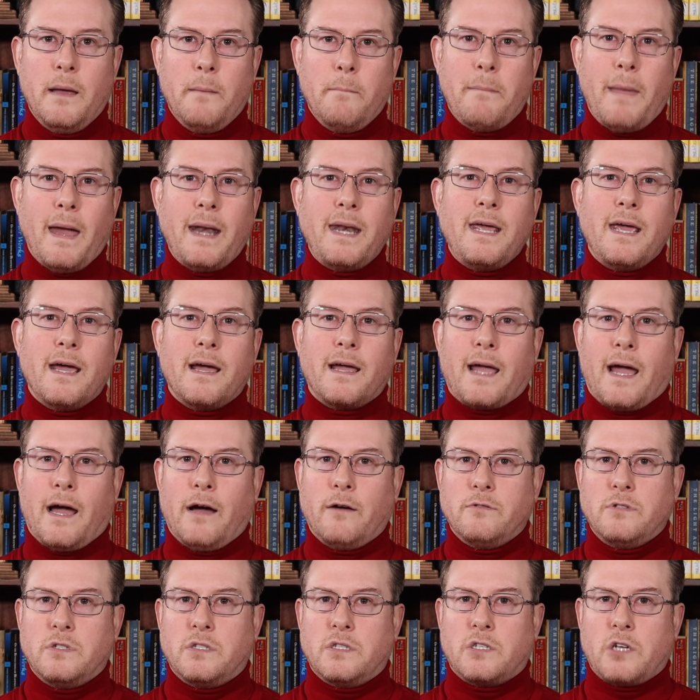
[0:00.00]
Many
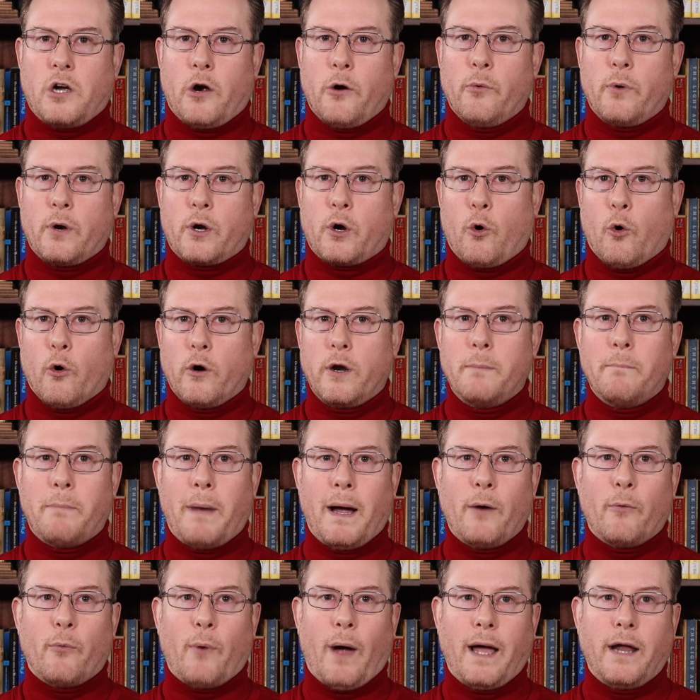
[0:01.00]
accounts are recorded
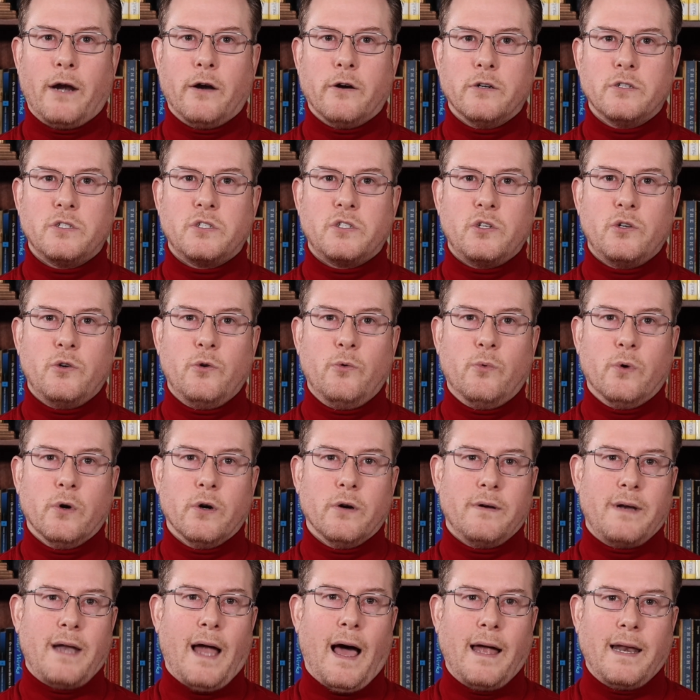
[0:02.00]
by writers who
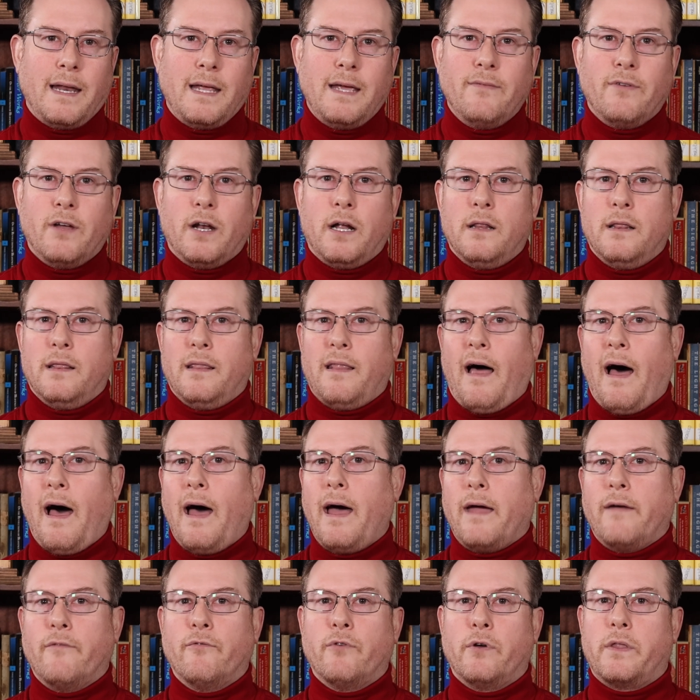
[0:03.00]
were not even
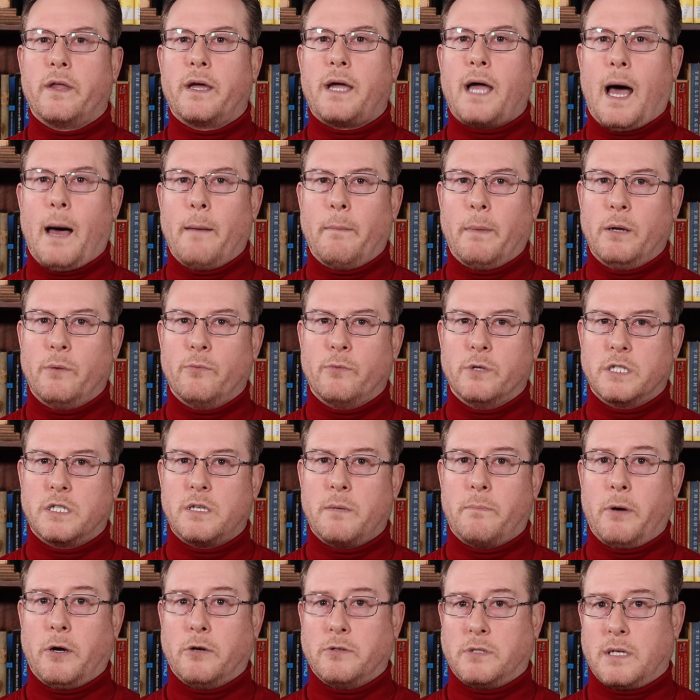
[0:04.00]
alive when the comet was
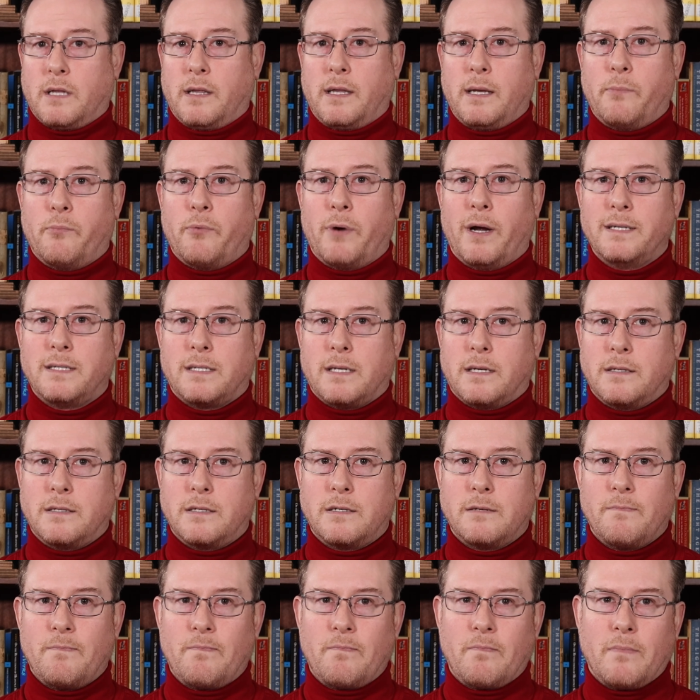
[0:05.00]
supposedly
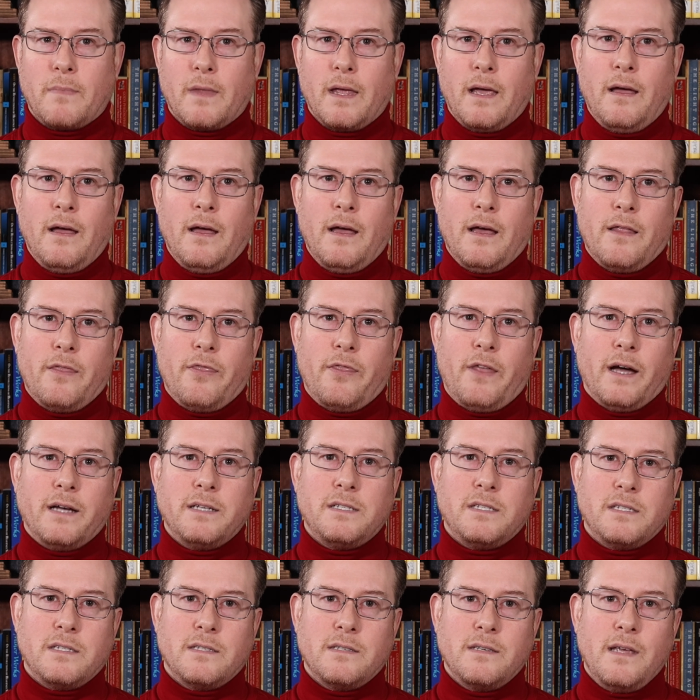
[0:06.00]
present.
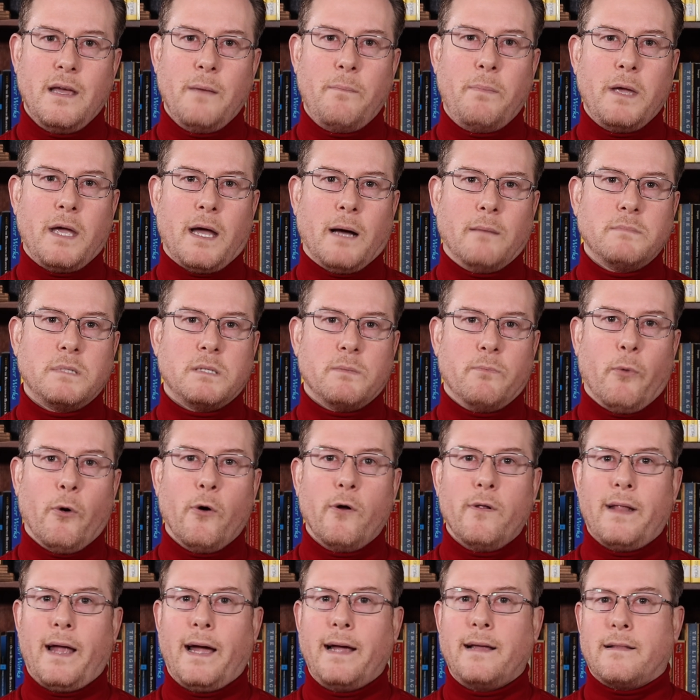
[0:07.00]
Thus, it becomes
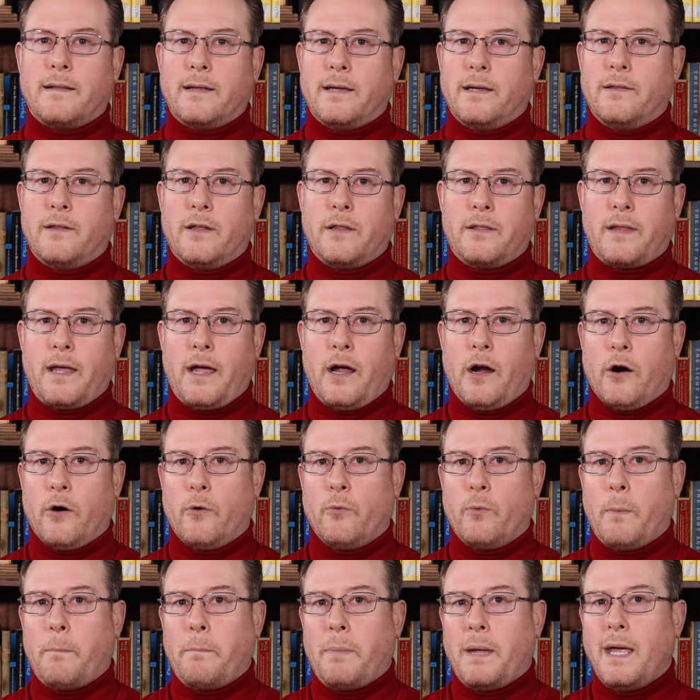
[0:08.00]
more likely that they
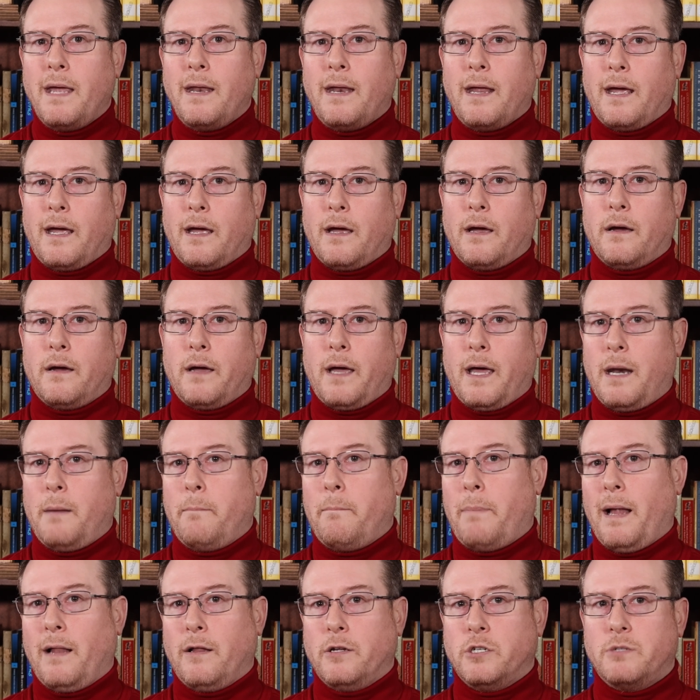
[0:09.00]
are repeating an
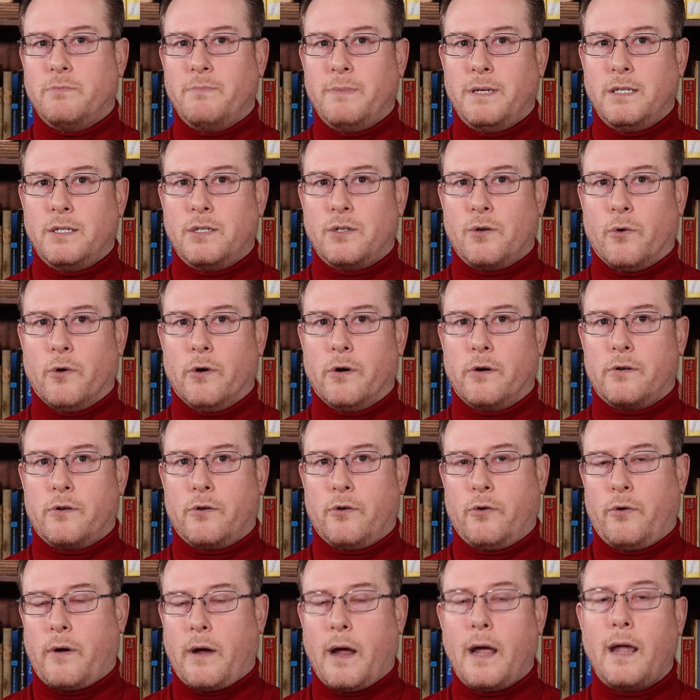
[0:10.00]
embellishment or
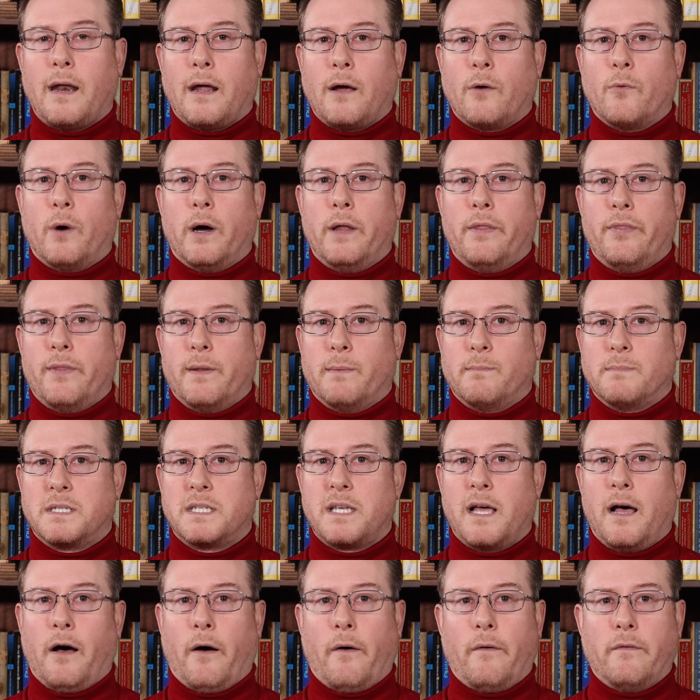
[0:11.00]
creating one
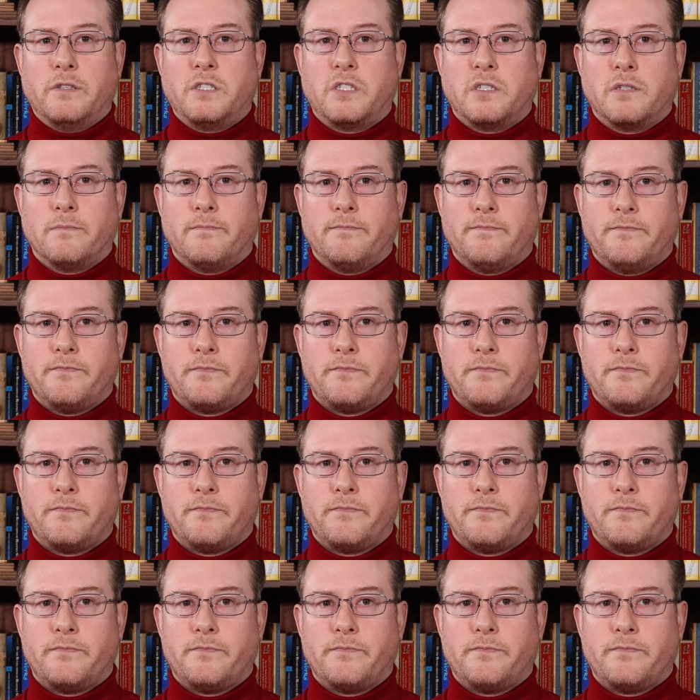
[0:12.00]
themselves.